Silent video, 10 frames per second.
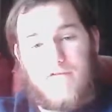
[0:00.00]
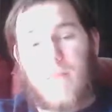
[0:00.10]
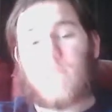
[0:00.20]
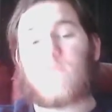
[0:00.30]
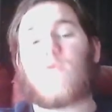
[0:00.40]

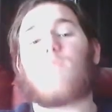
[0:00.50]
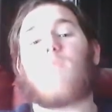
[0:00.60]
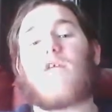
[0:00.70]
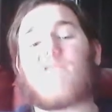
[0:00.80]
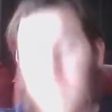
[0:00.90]
Shop returned
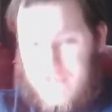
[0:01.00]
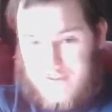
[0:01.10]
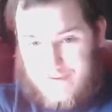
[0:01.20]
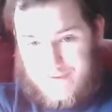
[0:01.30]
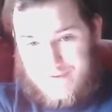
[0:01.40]
March
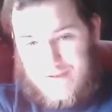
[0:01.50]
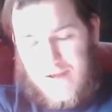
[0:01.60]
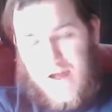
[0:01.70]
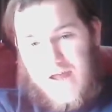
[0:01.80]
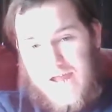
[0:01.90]

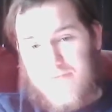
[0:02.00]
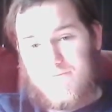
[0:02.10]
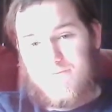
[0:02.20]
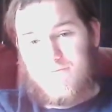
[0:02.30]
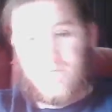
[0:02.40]
20K. Yeah,
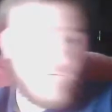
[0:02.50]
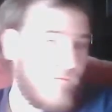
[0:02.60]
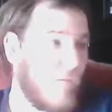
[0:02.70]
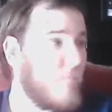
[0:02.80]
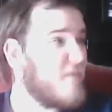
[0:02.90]

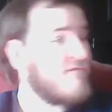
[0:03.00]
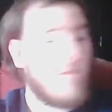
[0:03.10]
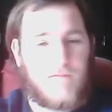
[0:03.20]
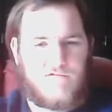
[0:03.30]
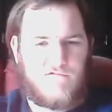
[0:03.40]
both Pet Shop
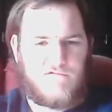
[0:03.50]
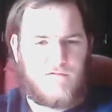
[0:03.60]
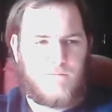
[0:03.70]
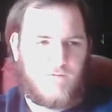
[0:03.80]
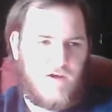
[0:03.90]
not too much
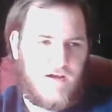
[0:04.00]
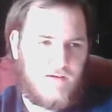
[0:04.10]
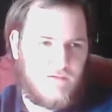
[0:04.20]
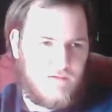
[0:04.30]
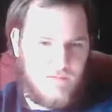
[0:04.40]
for
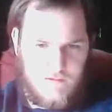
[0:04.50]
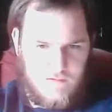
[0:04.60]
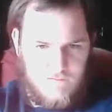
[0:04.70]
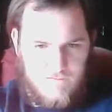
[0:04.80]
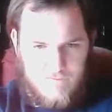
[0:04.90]
crying, you
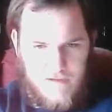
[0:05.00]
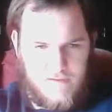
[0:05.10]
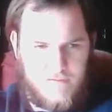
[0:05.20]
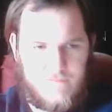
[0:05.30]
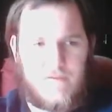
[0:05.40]
know.
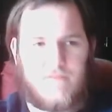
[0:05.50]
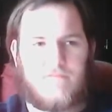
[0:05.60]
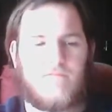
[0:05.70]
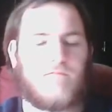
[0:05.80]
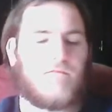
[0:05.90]
Thank good time
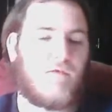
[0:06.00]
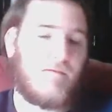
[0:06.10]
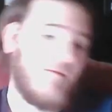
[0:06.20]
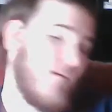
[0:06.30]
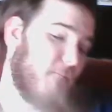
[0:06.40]
to return
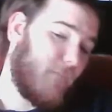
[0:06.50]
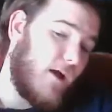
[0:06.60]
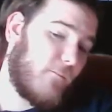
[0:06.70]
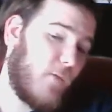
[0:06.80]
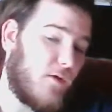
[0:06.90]
the
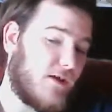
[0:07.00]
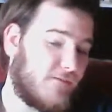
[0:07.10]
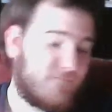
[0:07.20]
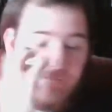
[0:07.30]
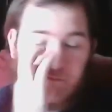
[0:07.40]
pony,
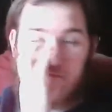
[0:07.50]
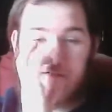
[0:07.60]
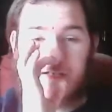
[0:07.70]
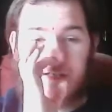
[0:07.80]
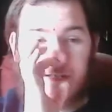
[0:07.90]

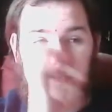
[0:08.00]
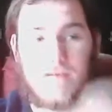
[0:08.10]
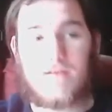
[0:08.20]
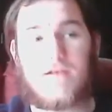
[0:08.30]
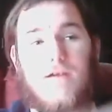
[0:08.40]
Nuki, and
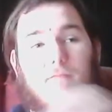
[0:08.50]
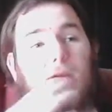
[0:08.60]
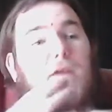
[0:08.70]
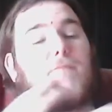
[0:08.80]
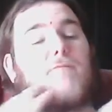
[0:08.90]
King Tick
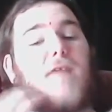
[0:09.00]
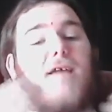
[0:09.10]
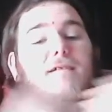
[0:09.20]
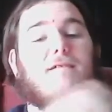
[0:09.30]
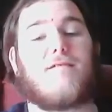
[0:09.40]
begins
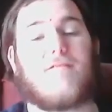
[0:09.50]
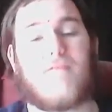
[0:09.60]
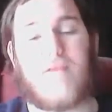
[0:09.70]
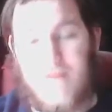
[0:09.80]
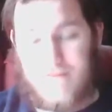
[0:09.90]
that
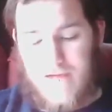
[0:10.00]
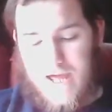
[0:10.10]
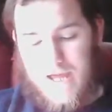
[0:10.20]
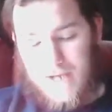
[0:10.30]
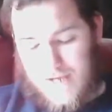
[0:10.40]

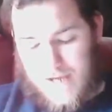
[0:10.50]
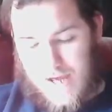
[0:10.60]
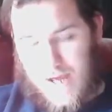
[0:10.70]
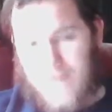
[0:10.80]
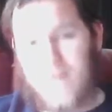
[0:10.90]
day.
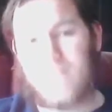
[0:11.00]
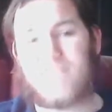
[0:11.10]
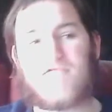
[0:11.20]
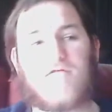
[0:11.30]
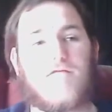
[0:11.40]
I'm not
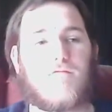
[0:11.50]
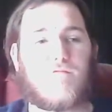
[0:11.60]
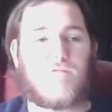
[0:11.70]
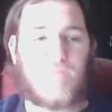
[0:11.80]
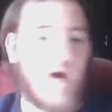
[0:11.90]
sure
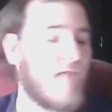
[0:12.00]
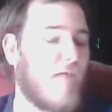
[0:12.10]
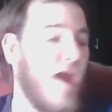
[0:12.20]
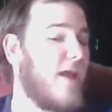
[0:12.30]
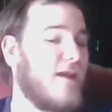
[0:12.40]
why
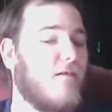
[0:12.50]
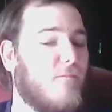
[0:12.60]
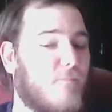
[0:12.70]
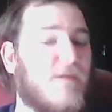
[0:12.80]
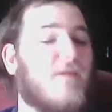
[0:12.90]
that
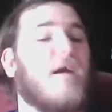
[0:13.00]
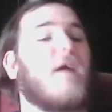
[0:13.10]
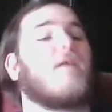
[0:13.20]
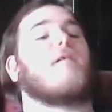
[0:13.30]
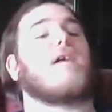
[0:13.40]
is, because
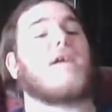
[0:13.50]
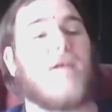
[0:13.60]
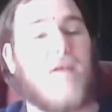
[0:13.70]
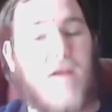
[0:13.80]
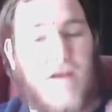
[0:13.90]
it's like,
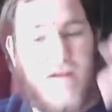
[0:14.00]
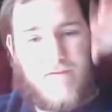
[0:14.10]
it's at